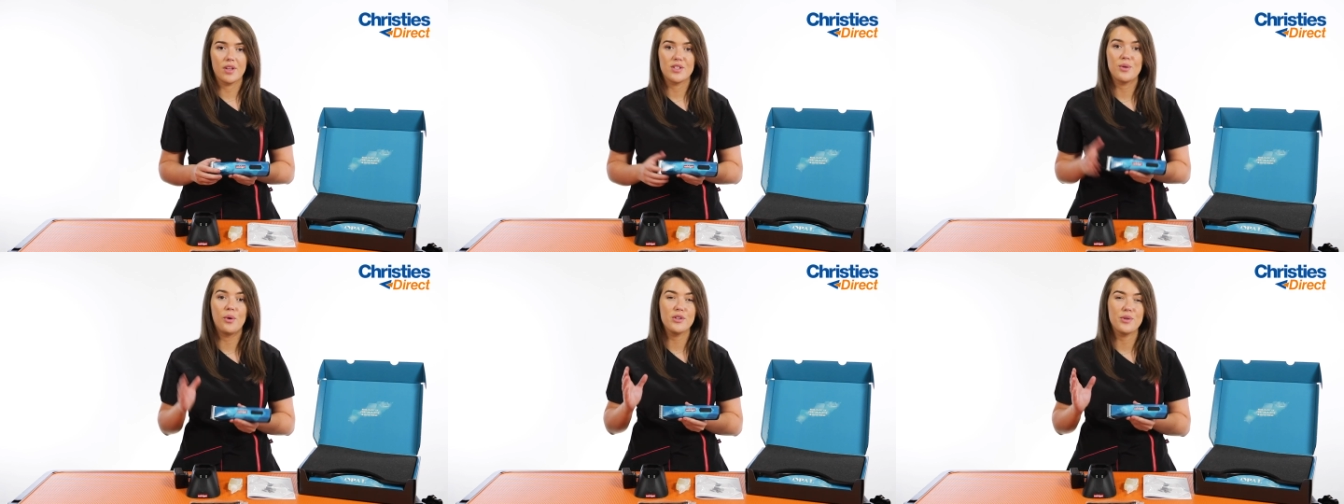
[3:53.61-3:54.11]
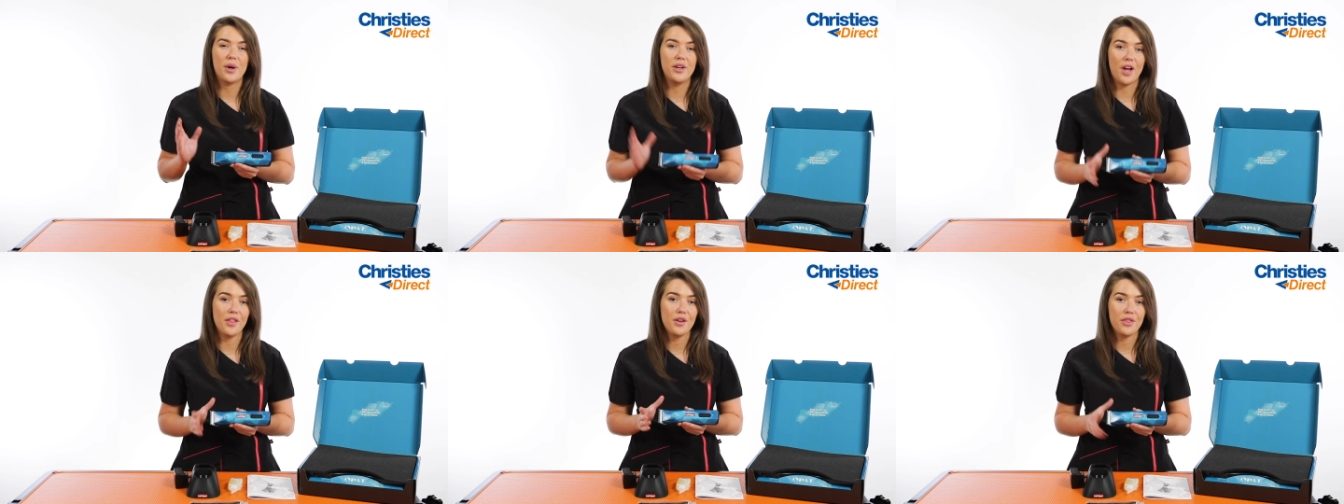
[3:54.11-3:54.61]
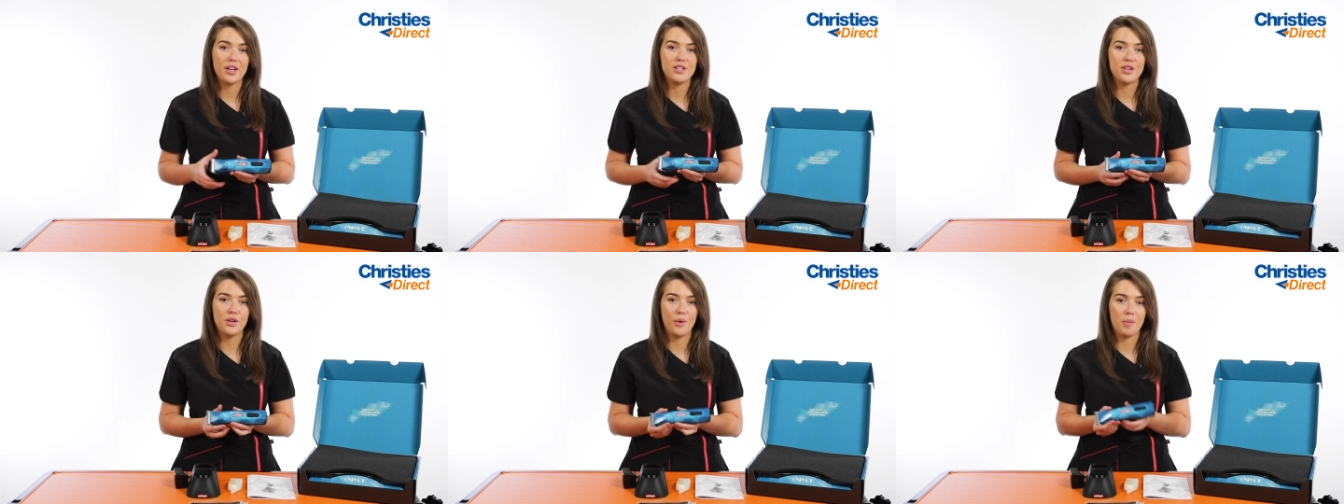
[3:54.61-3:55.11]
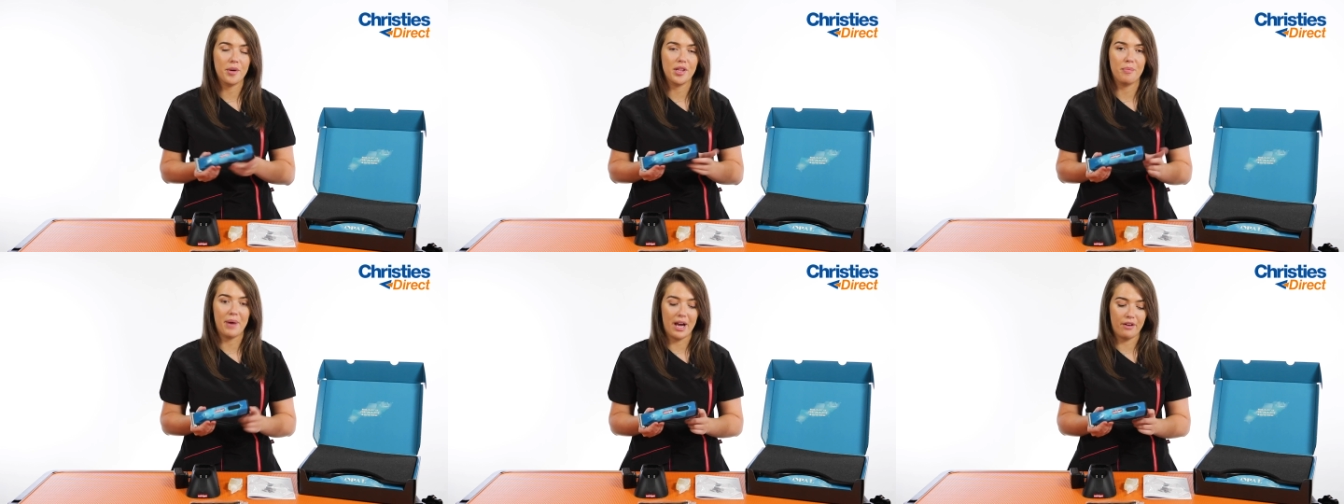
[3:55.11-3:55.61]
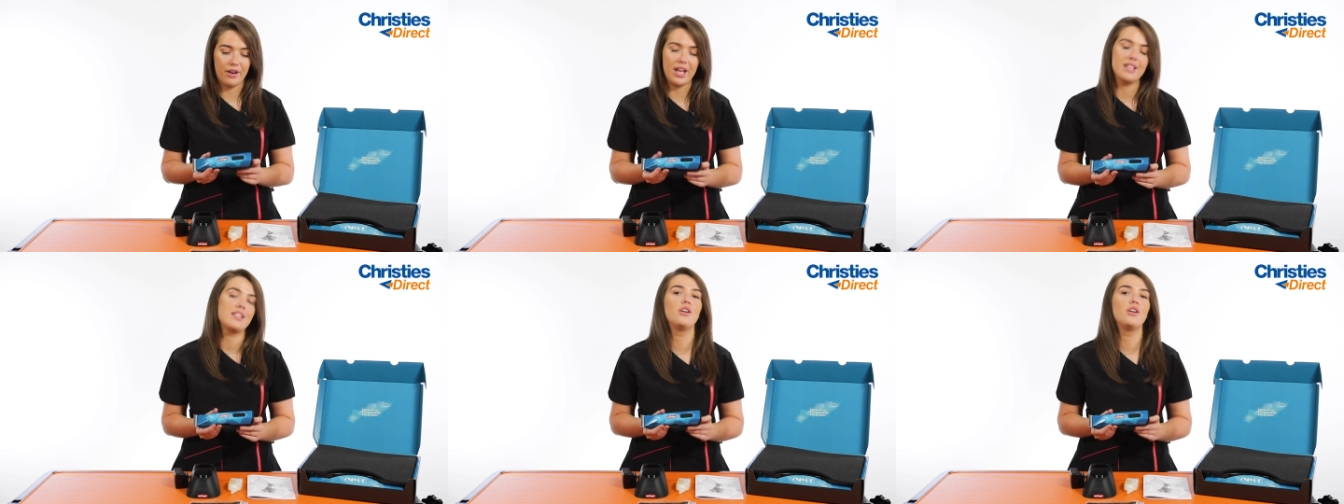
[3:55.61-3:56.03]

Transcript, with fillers: So also another thing to note about the battery is